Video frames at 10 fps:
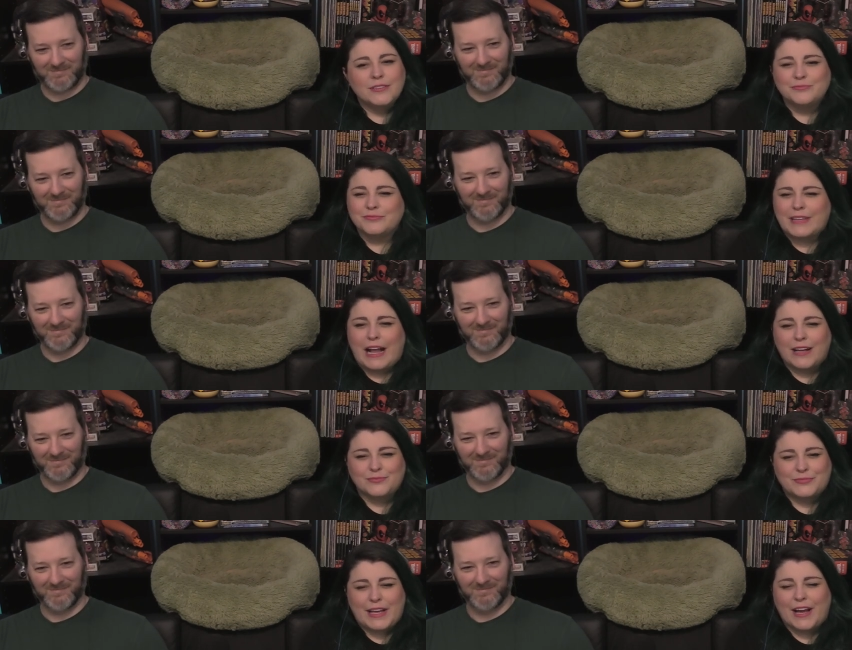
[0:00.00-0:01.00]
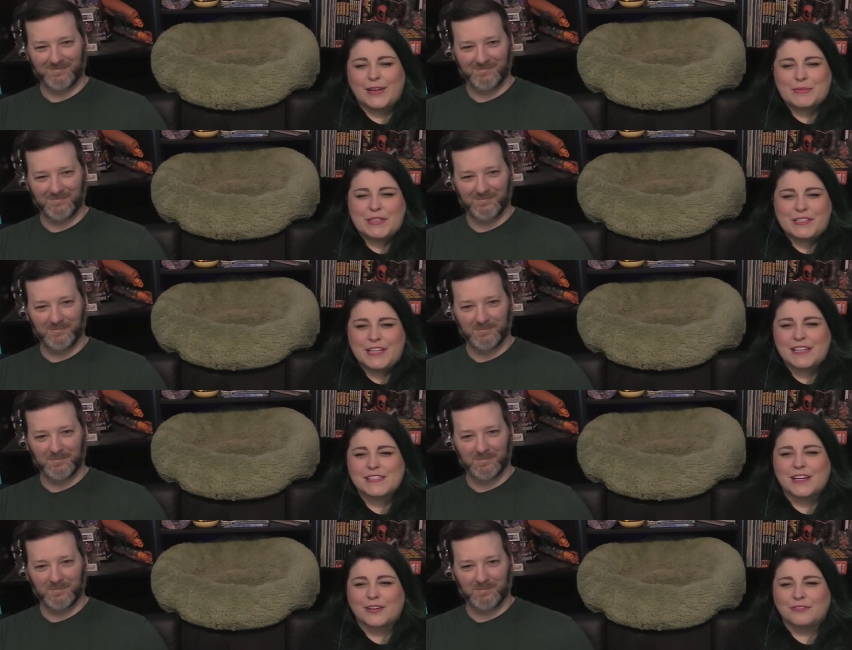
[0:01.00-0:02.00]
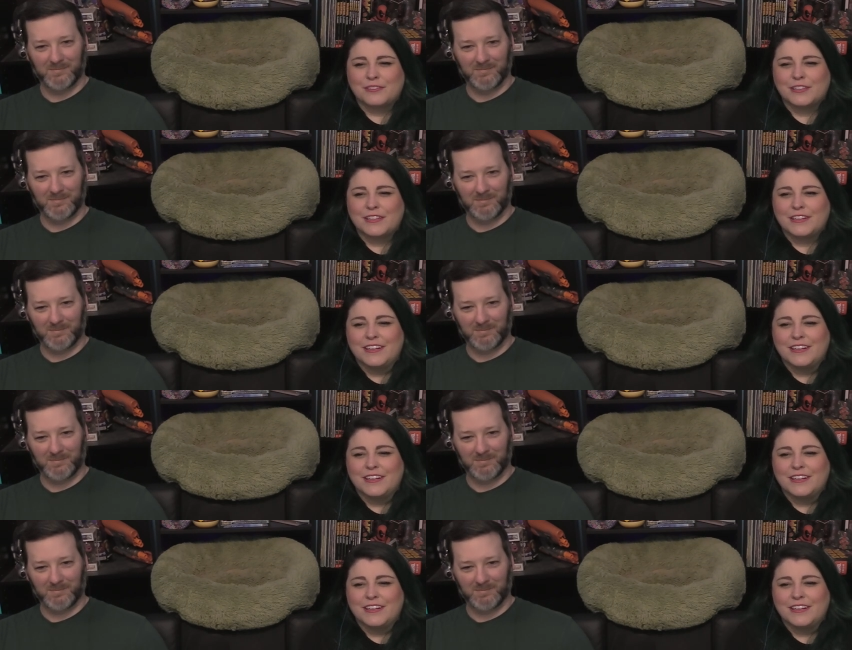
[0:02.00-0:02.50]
Speaker 1: Nah, nah, but that's necrophilia.